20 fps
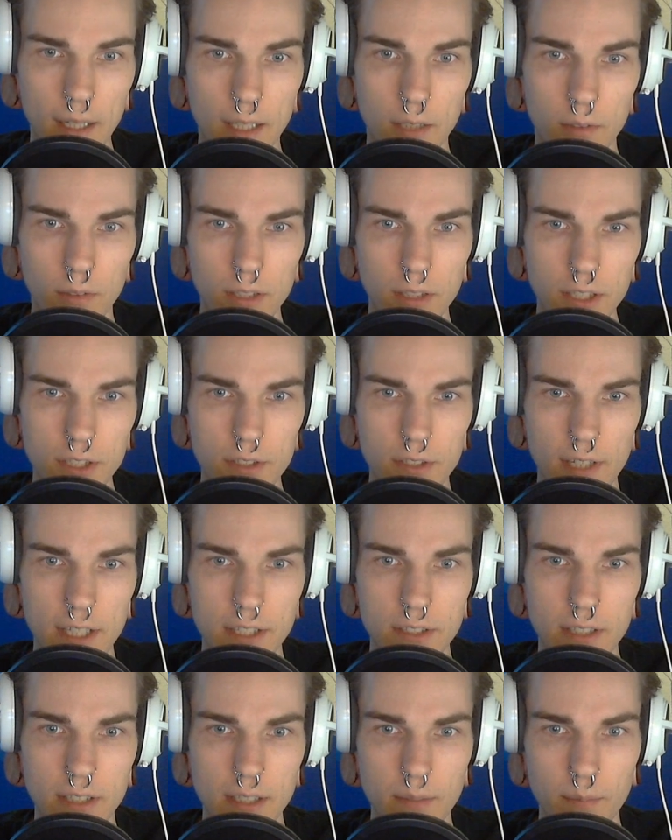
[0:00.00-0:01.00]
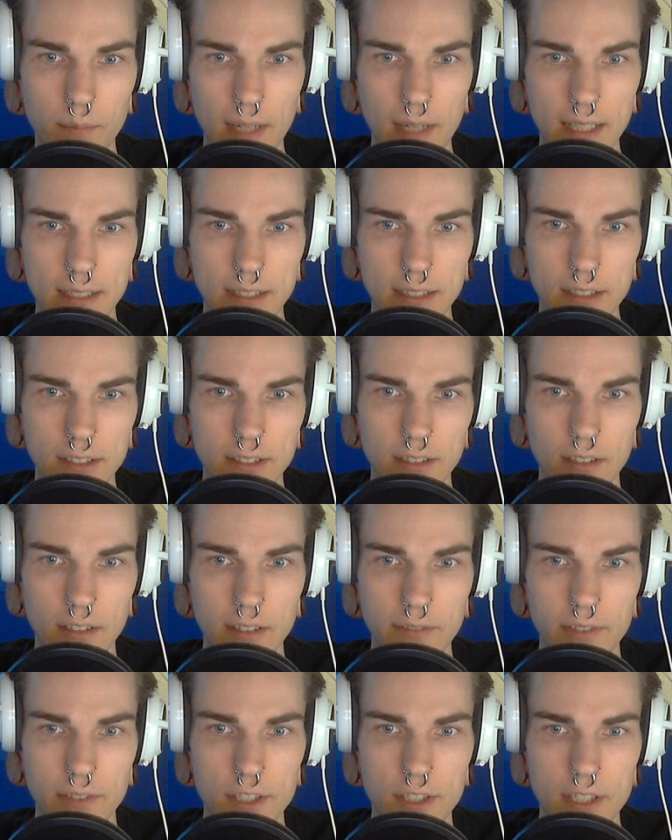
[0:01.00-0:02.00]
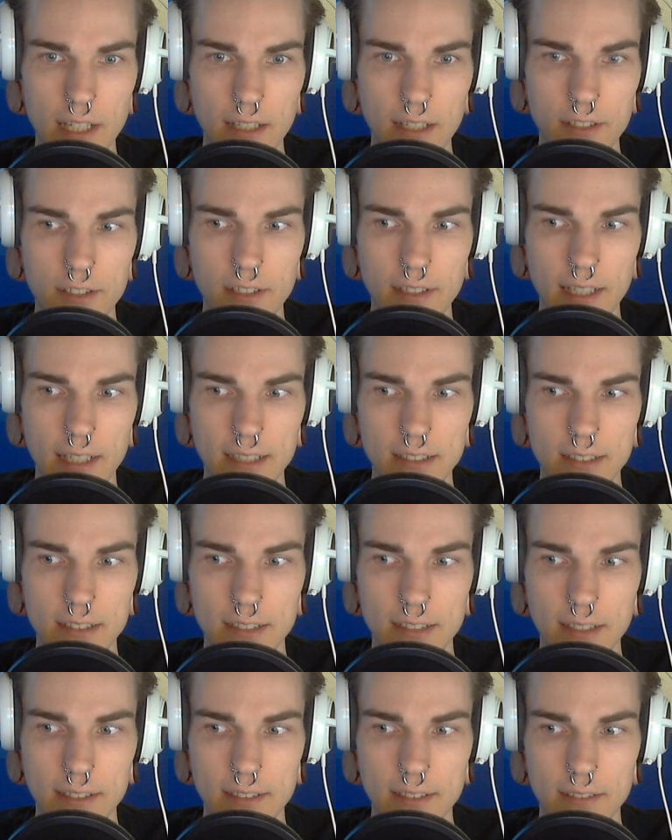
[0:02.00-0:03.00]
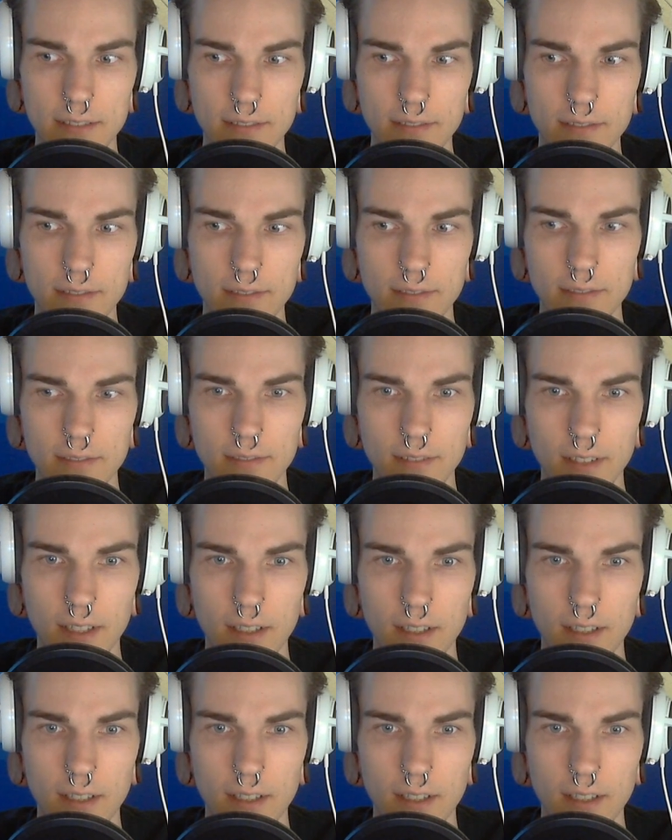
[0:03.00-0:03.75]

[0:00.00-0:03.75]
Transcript: Will you try to hit Masters or even Challenger next season?